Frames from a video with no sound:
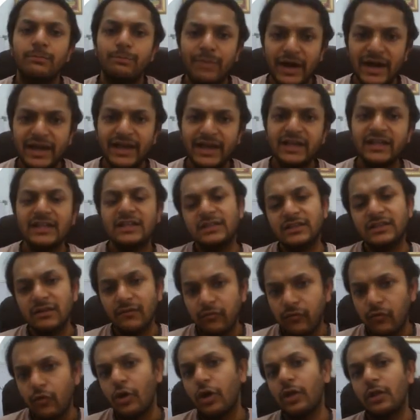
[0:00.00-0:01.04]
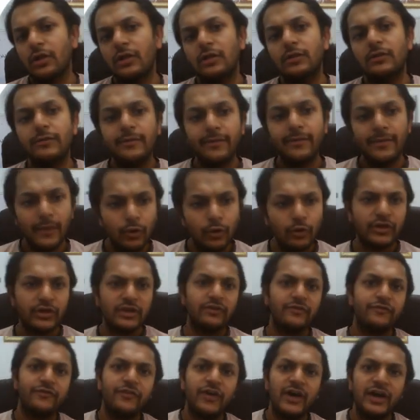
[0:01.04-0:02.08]
by the wall?
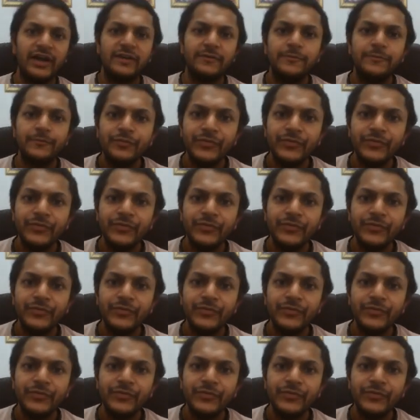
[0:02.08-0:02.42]
Okay, fine.